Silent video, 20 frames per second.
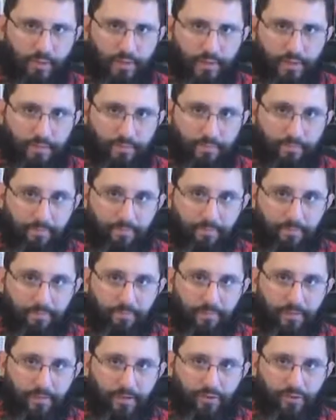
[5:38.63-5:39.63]
All right?
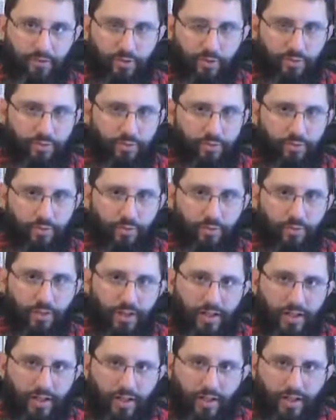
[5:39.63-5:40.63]
There's no true
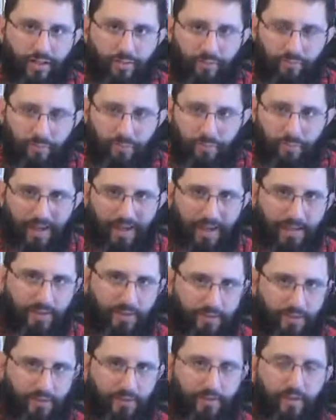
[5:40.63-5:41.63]

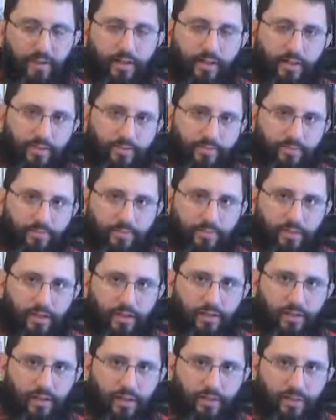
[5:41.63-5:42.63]
repentance there
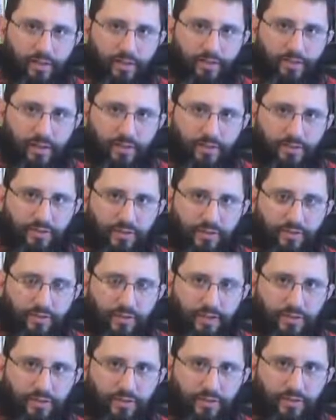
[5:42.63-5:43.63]
that accompanies that
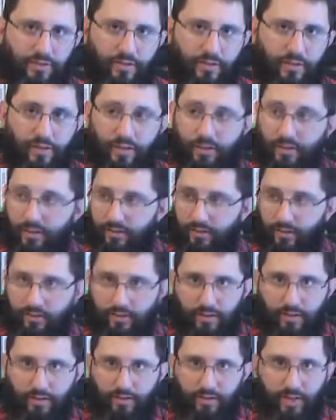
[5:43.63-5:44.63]
salvation.
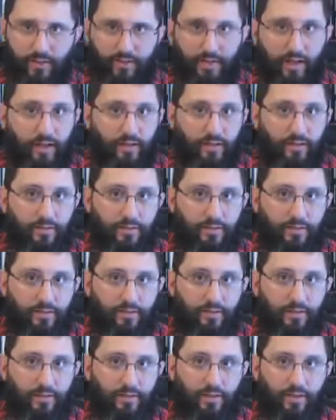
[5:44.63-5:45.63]
It's not there.
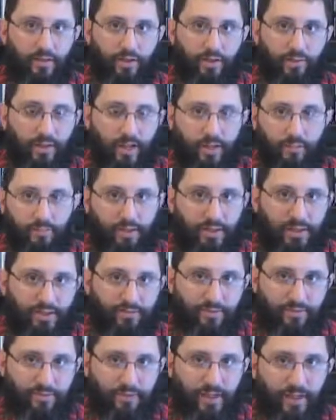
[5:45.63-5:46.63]
You can
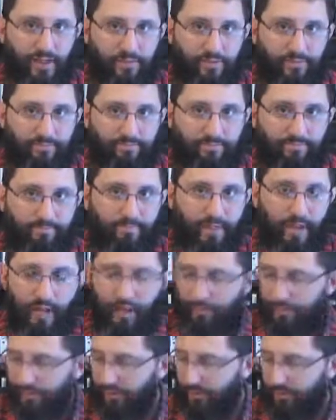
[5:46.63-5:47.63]
believe in vain.
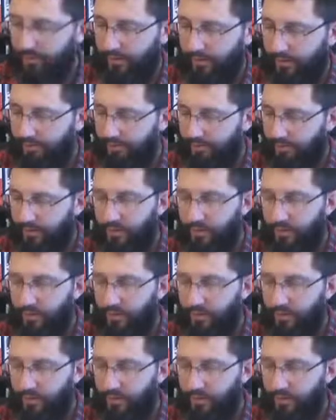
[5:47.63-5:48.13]
Absolutely.